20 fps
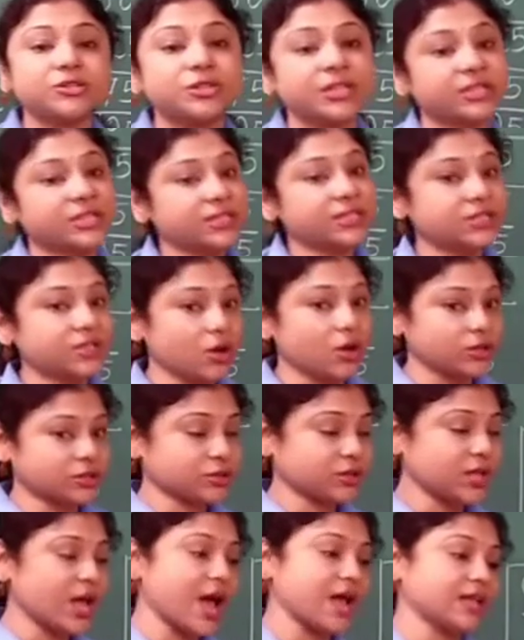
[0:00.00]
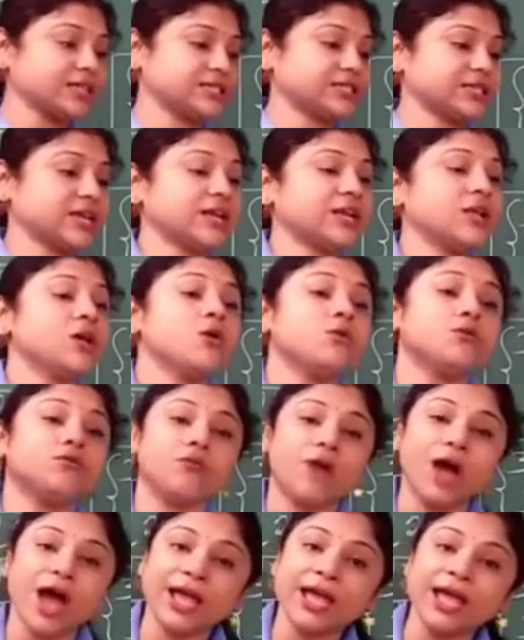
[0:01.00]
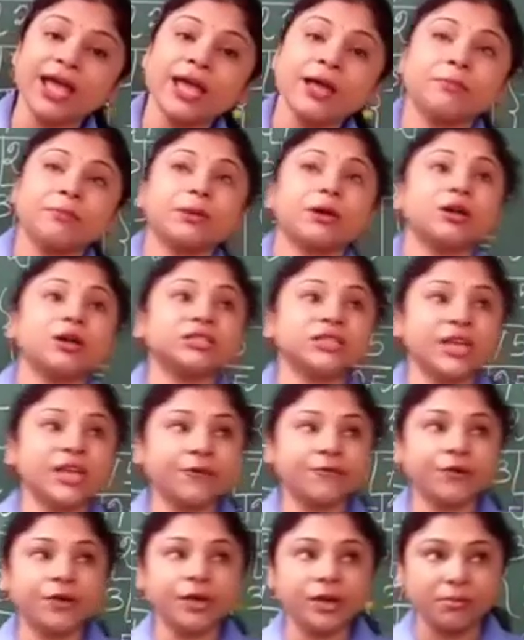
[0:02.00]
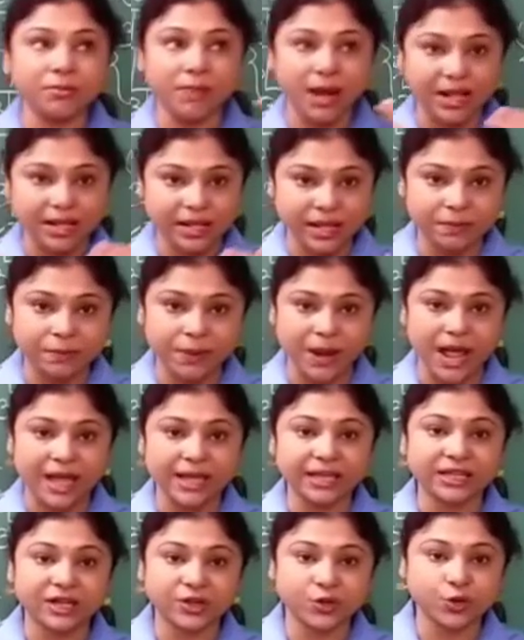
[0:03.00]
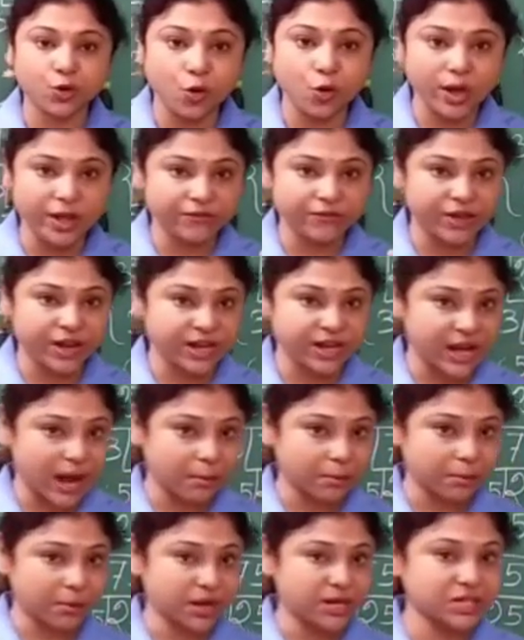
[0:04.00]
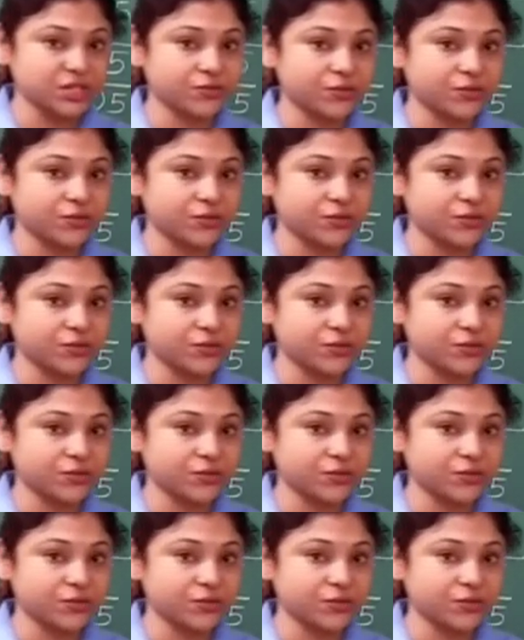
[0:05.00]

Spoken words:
so this is also the answer. Why? Because if we multiply the two even numbers,